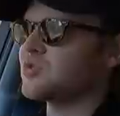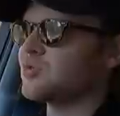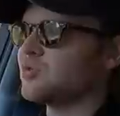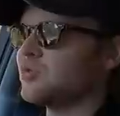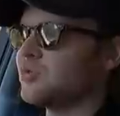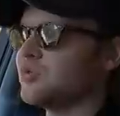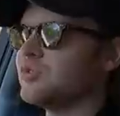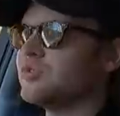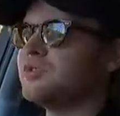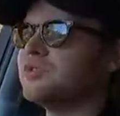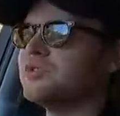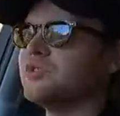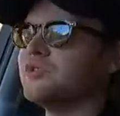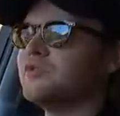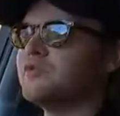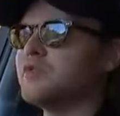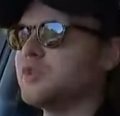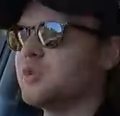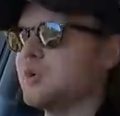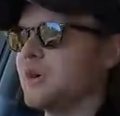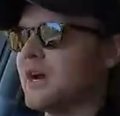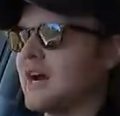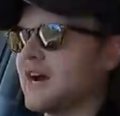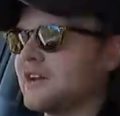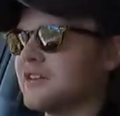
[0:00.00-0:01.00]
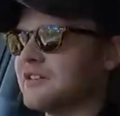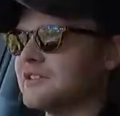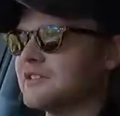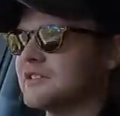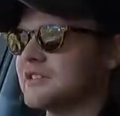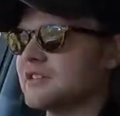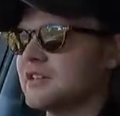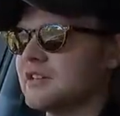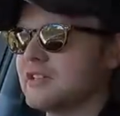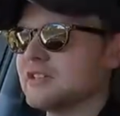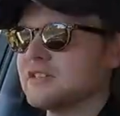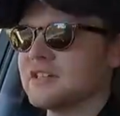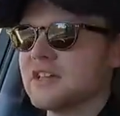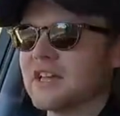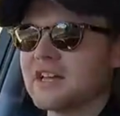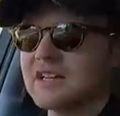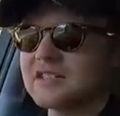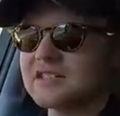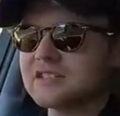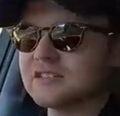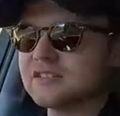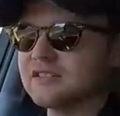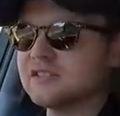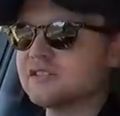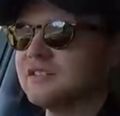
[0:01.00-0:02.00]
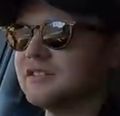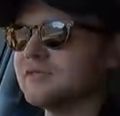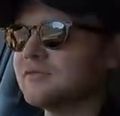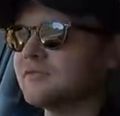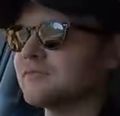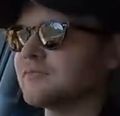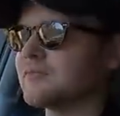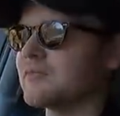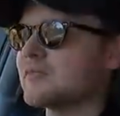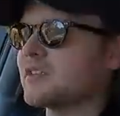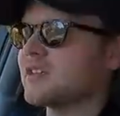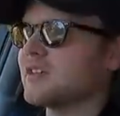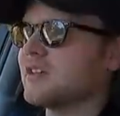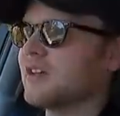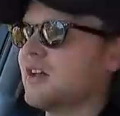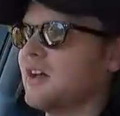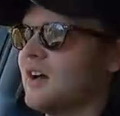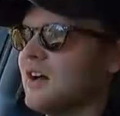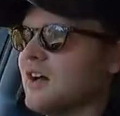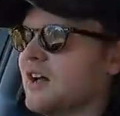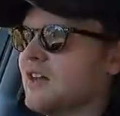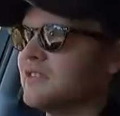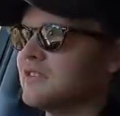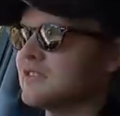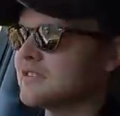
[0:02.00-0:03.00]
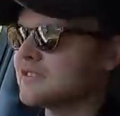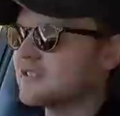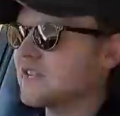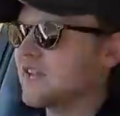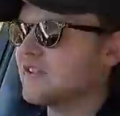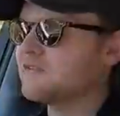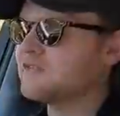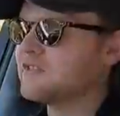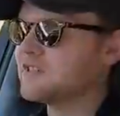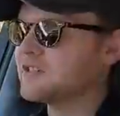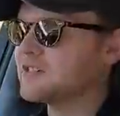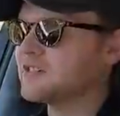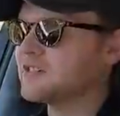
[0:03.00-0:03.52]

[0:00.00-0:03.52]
good, the view out is excellent, and the safety